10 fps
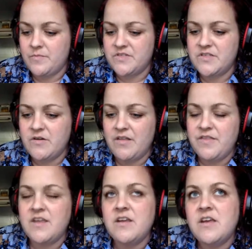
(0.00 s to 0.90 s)
And so I
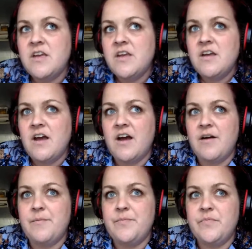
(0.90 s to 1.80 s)
think,
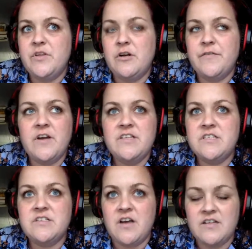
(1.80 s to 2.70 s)
for us, this
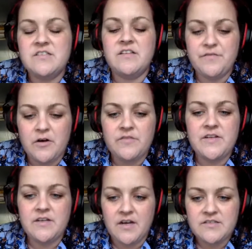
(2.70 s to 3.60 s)
is constantly
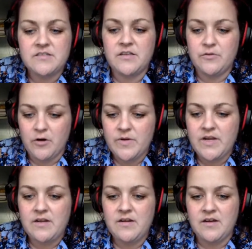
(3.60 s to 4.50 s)
evolving, constantly
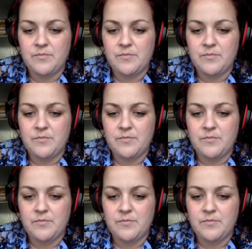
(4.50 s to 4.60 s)
growing,